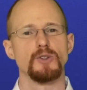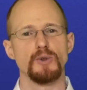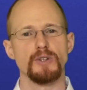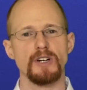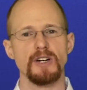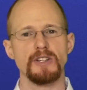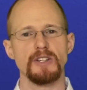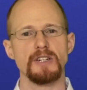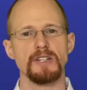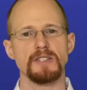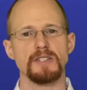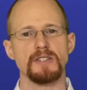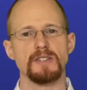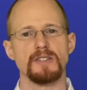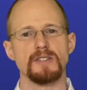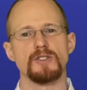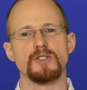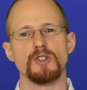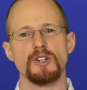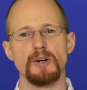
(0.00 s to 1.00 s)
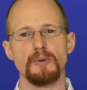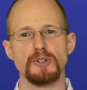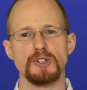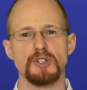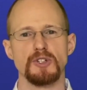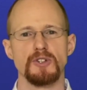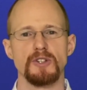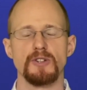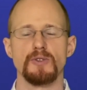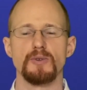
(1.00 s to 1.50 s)
So with all this,
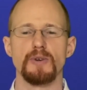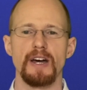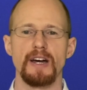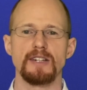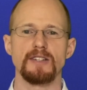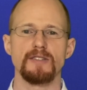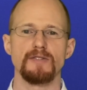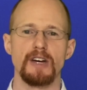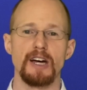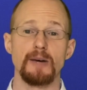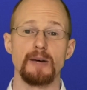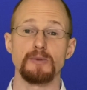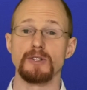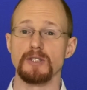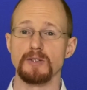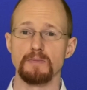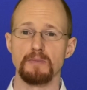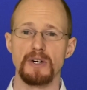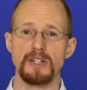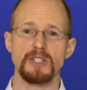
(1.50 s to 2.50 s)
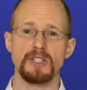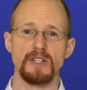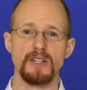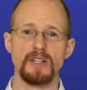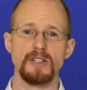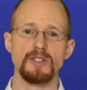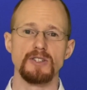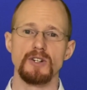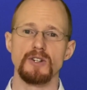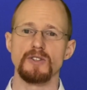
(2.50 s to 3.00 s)
troubleshooting reactive apps is much
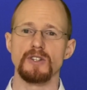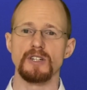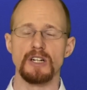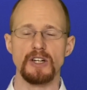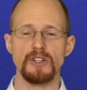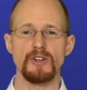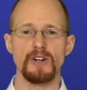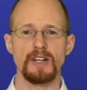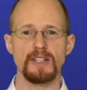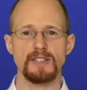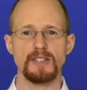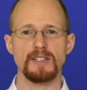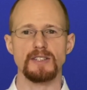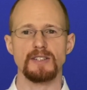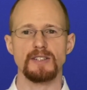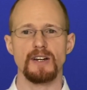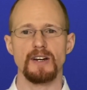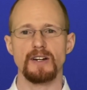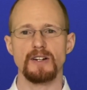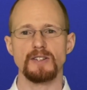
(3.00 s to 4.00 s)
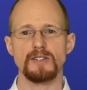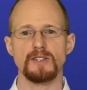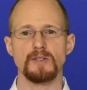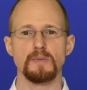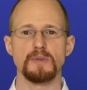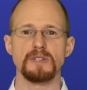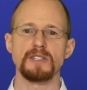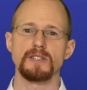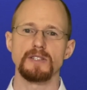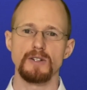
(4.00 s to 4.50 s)
easier than other async styles,
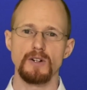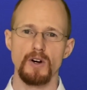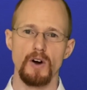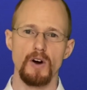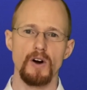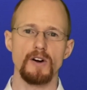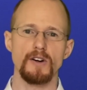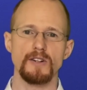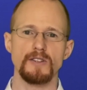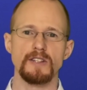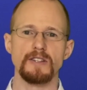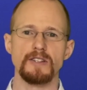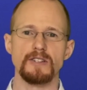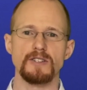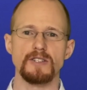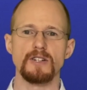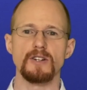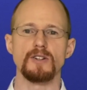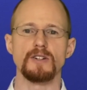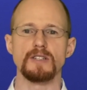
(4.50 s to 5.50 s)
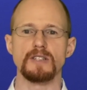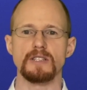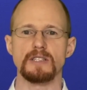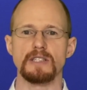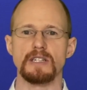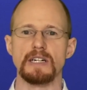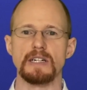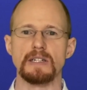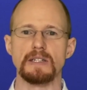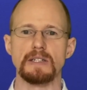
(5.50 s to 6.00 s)
but still harder than the synchronous
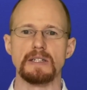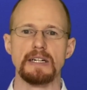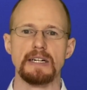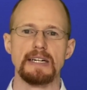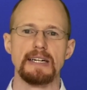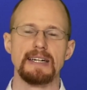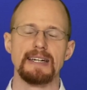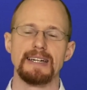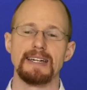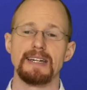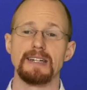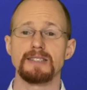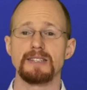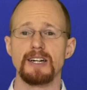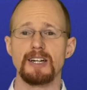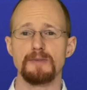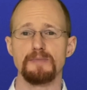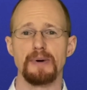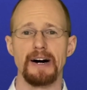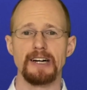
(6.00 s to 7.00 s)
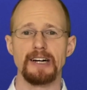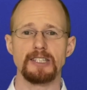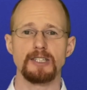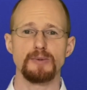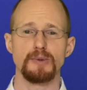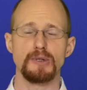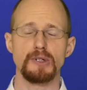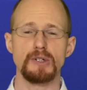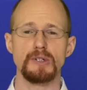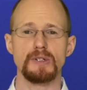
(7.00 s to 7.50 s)
style. It's not
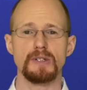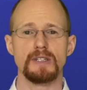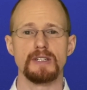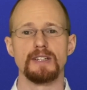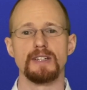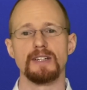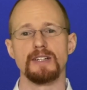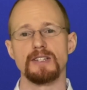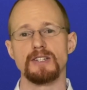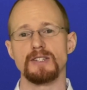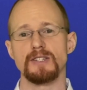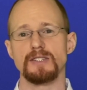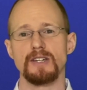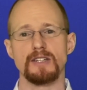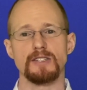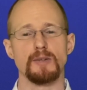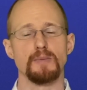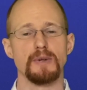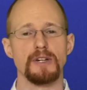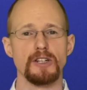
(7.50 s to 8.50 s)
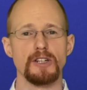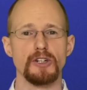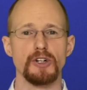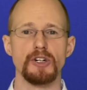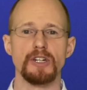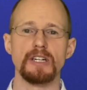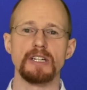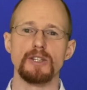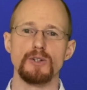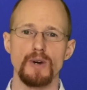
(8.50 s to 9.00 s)
impossible, it just takes a bit of
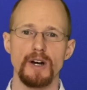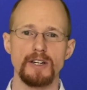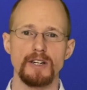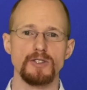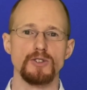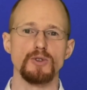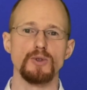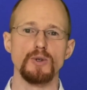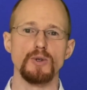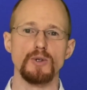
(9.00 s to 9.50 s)
learning and the right